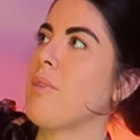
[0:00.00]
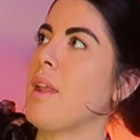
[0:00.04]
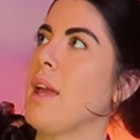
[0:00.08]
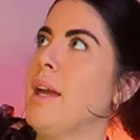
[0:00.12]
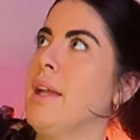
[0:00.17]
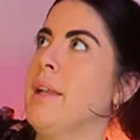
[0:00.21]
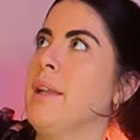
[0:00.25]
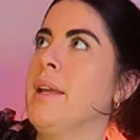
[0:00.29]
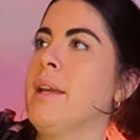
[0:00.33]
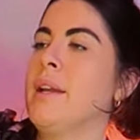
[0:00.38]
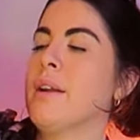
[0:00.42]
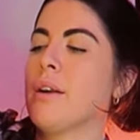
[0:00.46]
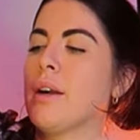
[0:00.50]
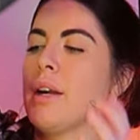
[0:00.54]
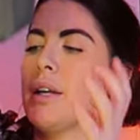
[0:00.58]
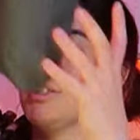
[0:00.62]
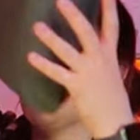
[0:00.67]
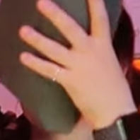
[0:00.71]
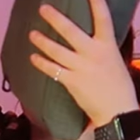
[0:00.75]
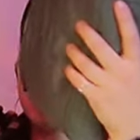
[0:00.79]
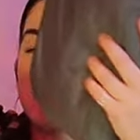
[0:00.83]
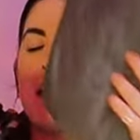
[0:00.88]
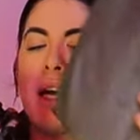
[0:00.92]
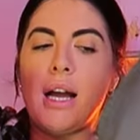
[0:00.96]
In here I
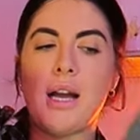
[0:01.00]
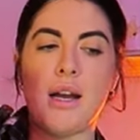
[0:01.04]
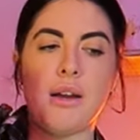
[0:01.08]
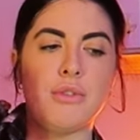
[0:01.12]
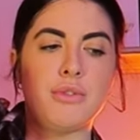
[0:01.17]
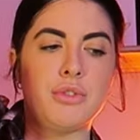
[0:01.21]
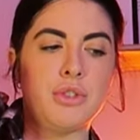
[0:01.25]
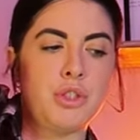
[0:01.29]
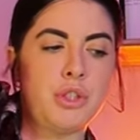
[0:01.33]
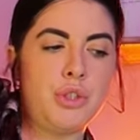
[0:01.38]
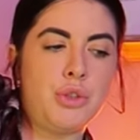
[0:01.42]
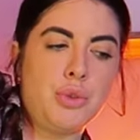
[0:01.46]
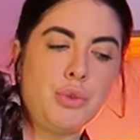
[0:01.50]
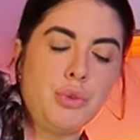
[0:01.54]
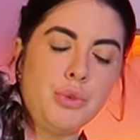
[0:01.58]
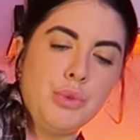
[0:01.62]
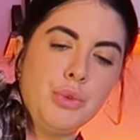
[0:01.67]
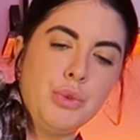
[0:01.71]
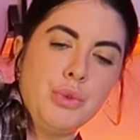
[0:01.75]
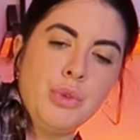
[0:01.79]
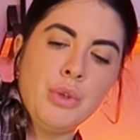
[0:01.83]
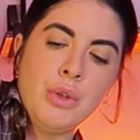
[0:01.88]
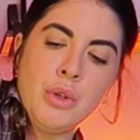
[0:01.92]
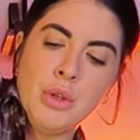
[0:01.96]
just have
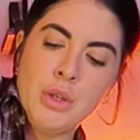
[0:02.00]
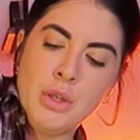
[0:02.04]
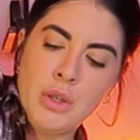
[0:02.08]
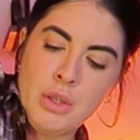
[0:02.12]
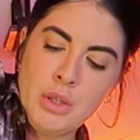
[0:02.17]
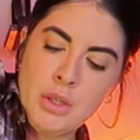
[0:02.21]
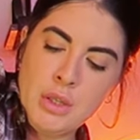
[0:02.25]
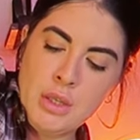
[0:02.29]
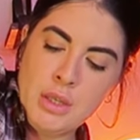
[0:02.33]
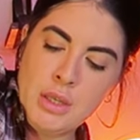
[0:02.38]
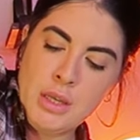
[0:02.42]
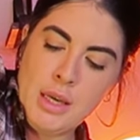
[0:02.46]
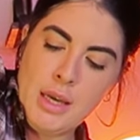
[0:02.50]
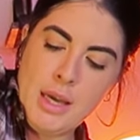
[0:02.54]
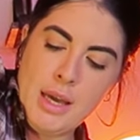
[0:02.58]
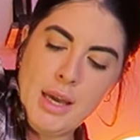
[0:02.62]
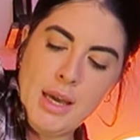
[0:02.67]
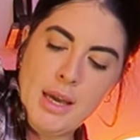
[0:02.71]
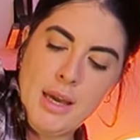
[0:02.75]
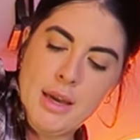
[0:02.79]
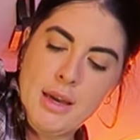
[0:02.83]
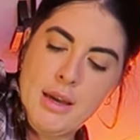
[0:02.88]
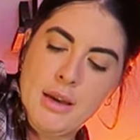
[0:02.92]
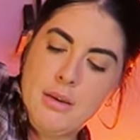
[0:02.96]
two,
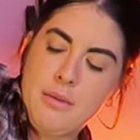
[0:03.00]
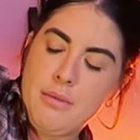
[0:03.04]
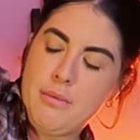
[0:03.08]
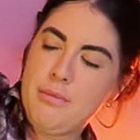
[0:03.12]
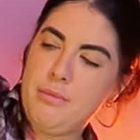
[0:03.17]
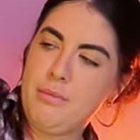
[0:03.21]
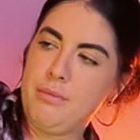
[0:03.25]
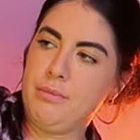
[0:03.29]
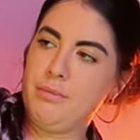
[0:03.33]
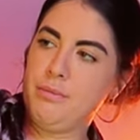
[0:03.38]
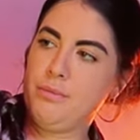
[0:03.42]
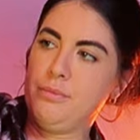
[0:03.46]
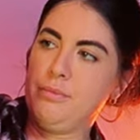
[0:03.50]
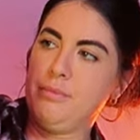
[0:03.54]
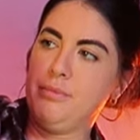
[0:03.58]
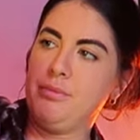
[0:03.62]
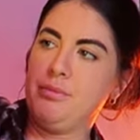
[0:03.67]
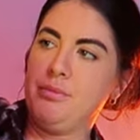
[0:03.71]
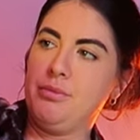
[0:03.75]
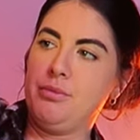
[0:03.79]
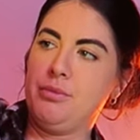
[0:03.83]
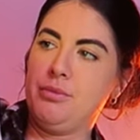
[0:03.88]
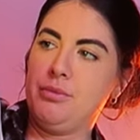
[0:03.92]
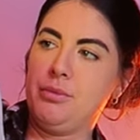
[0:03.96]
uh,
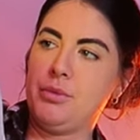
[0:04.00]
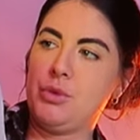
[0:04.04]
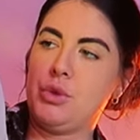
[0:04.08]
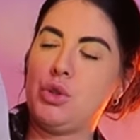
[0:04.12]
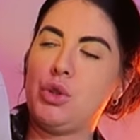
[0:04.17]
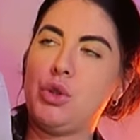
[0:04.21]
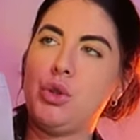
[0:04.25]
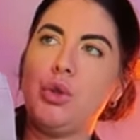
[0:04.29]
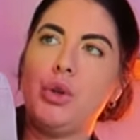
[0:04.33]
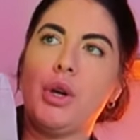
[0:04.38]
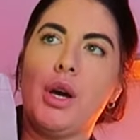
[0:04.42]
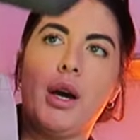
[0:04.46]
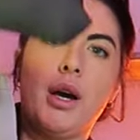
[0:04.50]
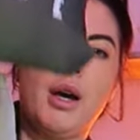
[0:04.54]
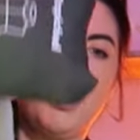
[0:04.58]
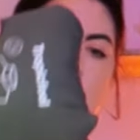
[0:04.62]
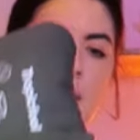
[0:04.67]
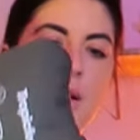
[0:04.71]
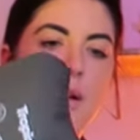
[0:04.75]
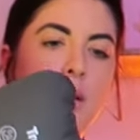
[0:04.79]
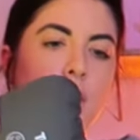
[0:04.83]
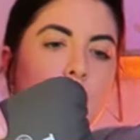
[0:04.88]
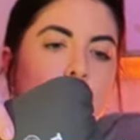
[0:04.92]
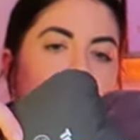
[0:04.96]
two
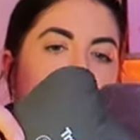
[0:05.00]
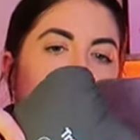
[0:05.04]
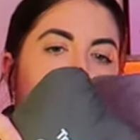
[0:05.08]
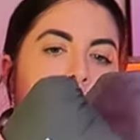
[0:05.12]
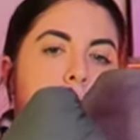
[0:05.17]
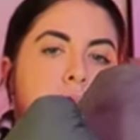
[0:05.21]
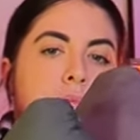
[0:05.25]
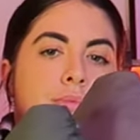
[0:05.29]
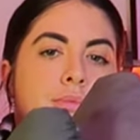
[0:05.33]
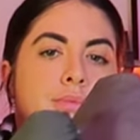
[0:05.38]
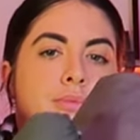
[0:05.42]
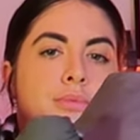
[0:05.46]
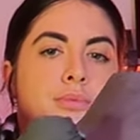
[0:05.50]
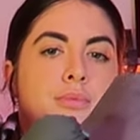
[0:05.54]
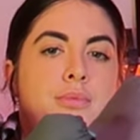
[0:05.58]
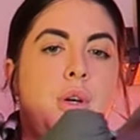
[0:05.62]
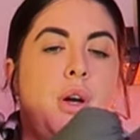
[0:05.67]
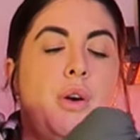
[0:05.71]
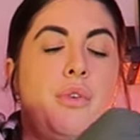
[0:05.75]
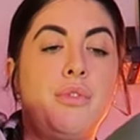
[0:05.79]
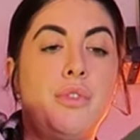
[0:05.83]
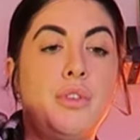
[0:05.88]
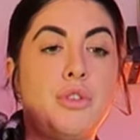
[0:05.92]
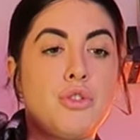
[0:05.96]
uh,
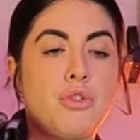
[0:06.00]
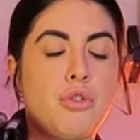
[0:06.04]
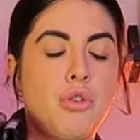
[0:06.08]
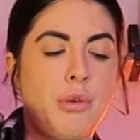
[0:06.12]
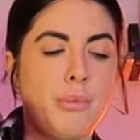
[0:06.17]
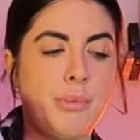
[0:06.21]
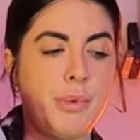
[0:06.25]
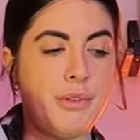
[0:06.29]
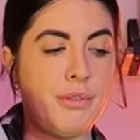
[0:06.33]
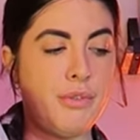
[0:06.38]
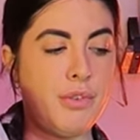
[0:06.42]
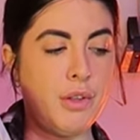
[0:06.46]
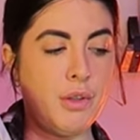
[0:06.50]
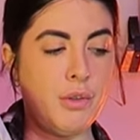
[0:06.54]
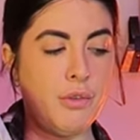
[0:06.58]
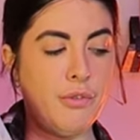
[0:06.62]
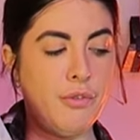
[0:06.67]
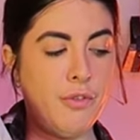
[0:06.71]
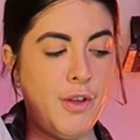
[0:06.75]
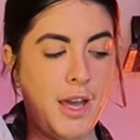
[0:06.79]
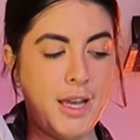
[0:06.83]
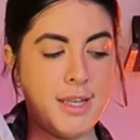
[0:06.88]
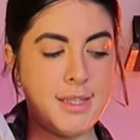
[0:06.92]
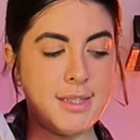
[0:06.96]
of the Tropicfeel
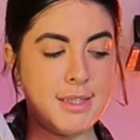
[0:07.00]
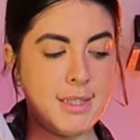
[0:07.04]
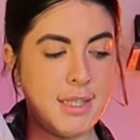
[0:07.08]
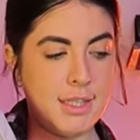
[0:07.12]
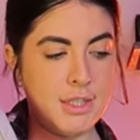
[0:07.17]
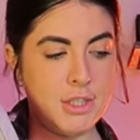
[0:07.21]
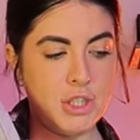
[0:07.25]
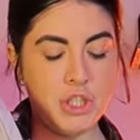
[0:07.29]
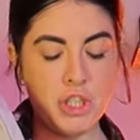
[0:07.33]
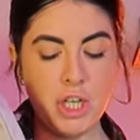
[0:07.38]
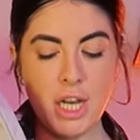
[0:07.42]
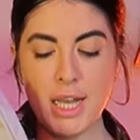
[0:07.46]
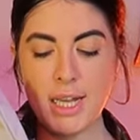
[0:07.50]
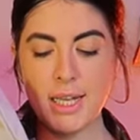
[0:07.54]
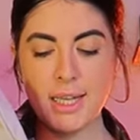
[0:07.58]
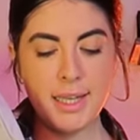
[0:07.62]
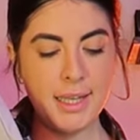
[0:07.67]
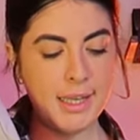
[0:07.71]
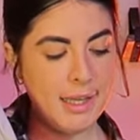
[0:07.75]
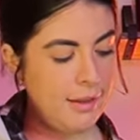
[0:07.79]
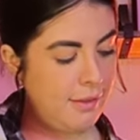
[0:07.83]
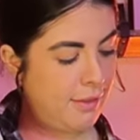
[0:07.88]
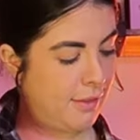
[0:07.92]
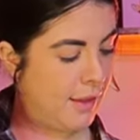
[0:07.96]
vest and
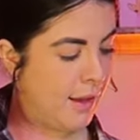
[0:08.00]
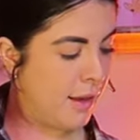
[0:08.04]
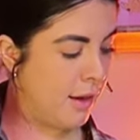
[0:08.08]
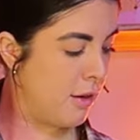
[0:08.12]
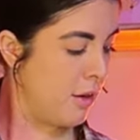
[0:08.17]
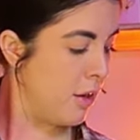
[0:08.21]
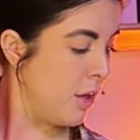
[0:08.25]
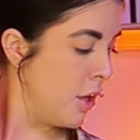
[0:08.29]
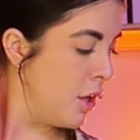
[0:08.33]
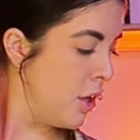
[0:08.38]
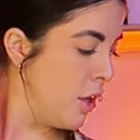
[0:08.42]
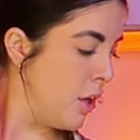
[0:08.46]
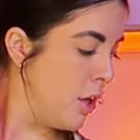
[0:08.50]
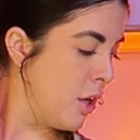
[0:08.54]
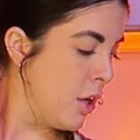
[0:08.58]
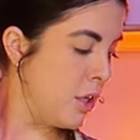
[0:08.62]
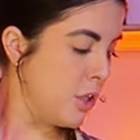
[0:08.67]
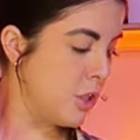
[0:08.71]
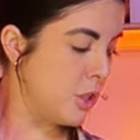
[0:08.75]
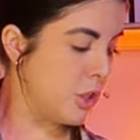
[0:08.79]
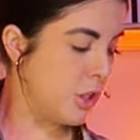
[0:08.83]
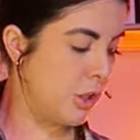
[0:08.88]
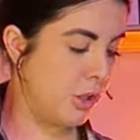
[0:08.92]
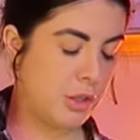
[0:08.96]
jacket in there
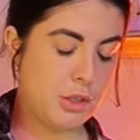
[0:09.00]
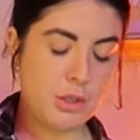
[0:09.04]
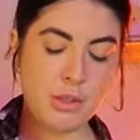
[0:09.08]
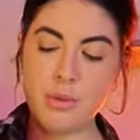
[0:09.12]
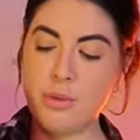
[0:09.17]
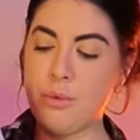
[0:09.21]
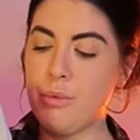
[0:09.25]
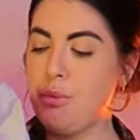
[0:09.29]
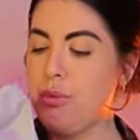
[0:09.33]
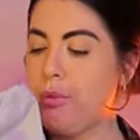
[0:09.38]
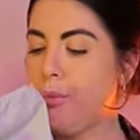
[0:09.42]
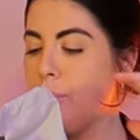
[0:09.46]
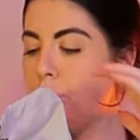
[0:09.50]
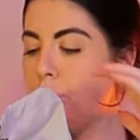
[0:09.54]
to